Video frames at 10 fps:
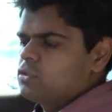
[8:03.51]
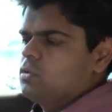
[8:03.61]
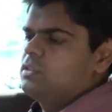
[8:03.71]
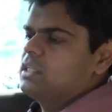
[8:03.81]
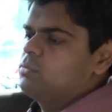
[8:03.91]

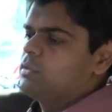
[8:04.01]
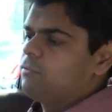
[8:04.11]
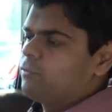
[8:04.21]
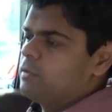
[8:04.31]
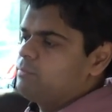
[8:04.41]
contact with the
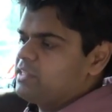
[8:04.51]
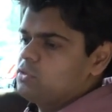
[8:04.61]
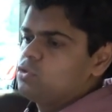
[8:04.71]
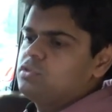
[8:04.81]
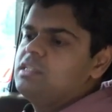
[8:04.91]
front
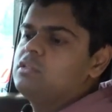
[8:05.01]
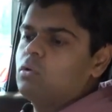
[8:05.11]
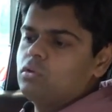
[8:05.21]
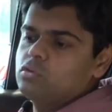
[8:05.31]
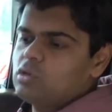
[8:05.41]
passenger seat
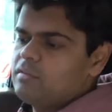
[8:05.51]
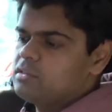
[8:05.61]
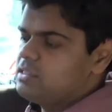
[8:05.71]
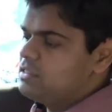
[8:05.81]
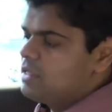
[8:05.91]
or the
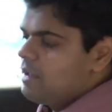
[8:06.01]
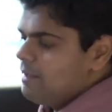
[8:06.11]
driver's seat,